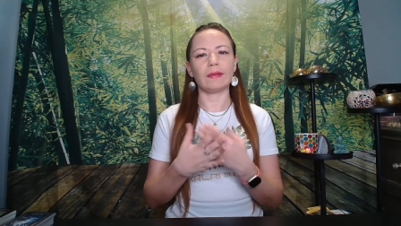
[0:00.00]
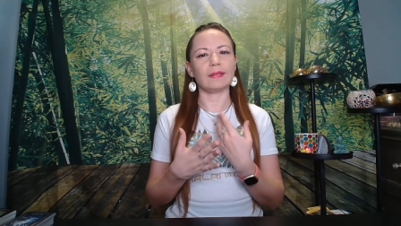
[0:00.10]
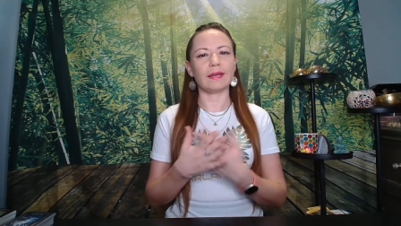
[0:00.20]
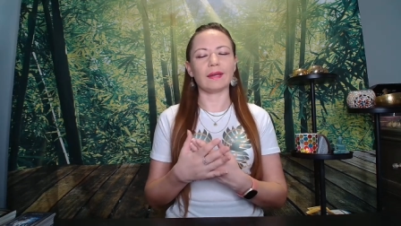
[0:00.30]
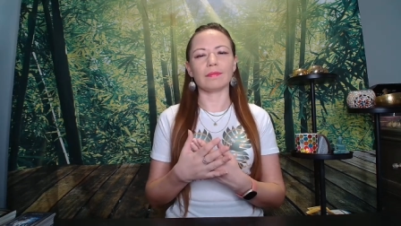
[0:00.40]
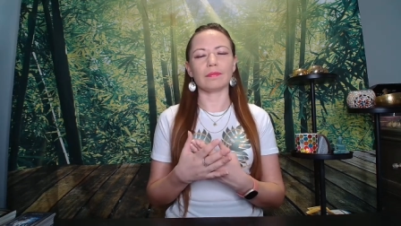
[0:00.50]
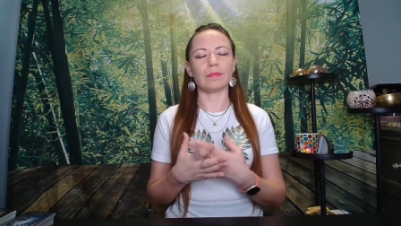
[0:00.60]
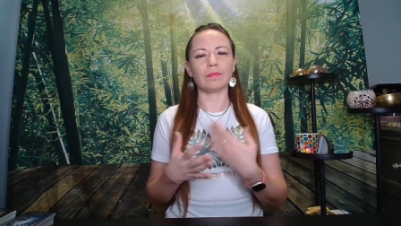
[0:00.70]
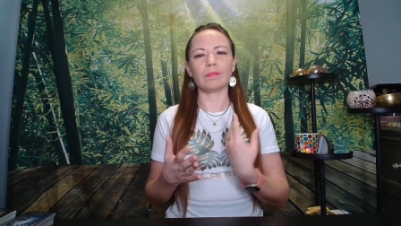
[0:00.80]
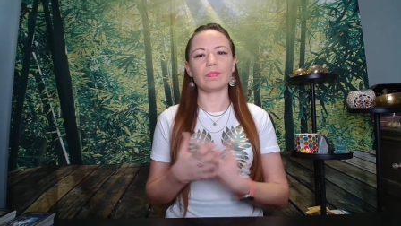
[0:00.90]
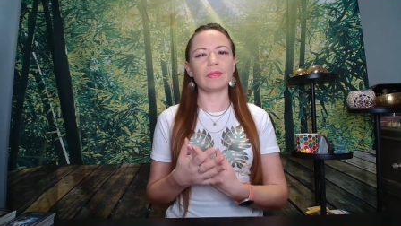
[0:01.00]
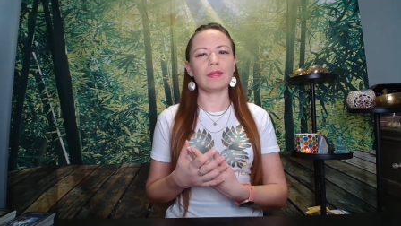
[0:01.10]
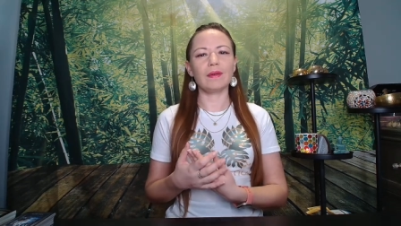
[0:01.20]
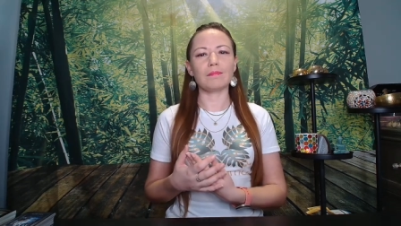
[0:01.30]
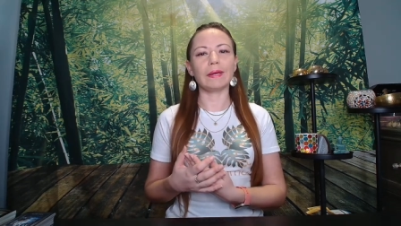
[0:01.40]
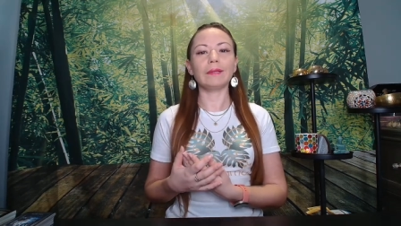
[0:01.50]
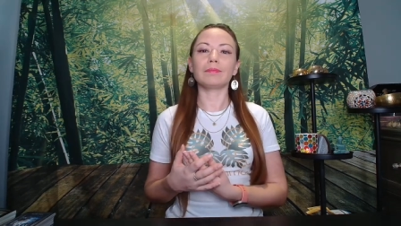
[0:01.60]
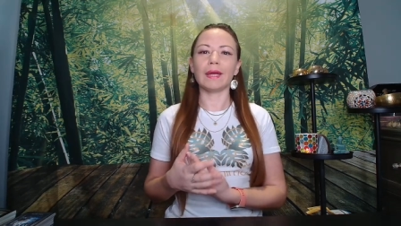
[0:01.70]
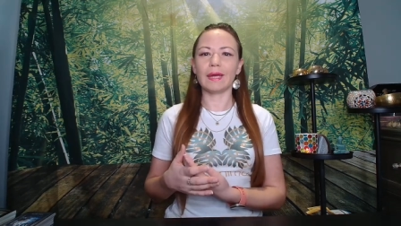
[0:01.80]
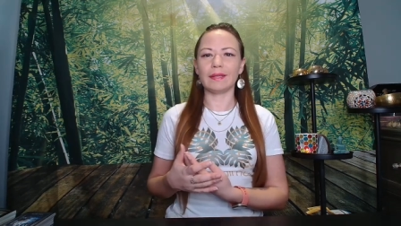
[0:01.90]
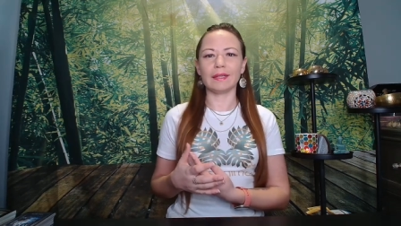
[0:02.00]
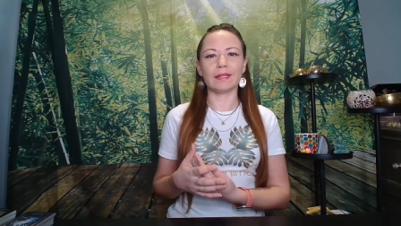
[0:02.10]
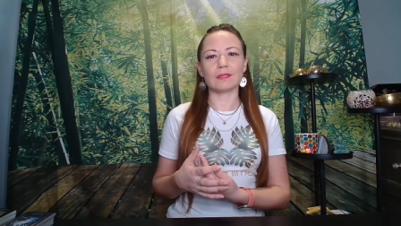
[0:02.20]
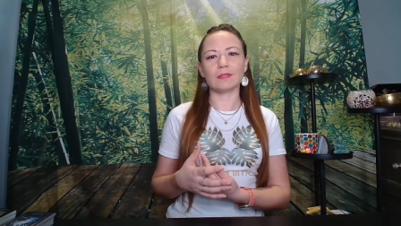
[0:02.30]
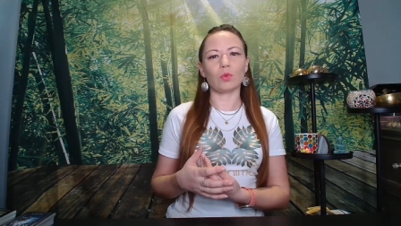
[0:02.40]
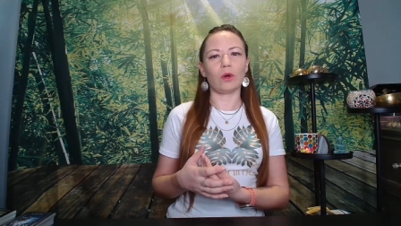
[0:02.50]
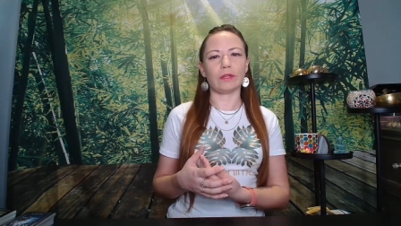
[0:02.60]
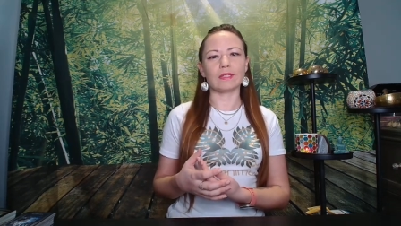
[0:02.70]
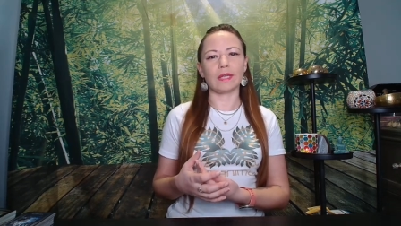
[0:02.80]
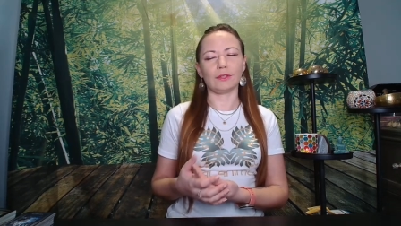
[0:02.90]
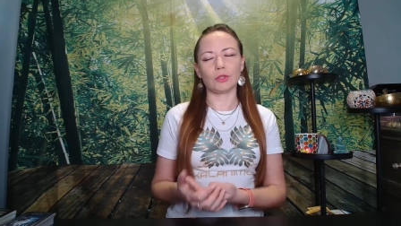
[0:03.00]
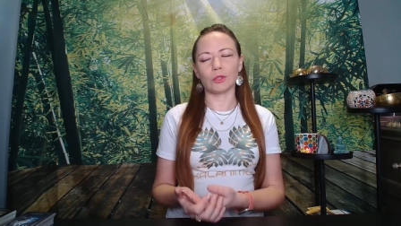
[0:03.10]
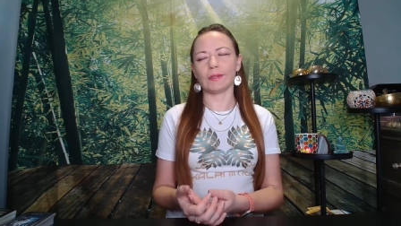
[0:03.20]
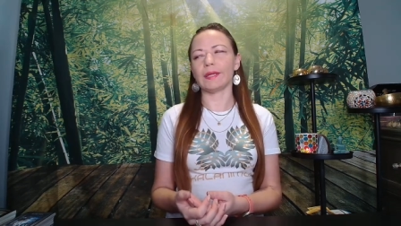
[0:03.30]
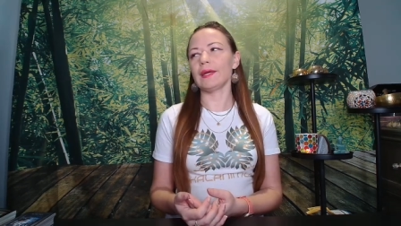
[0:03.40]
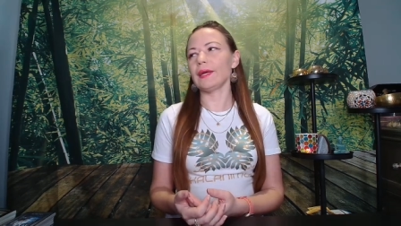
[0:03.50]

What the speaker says: Like, I'm betting my head against the wall, essentially.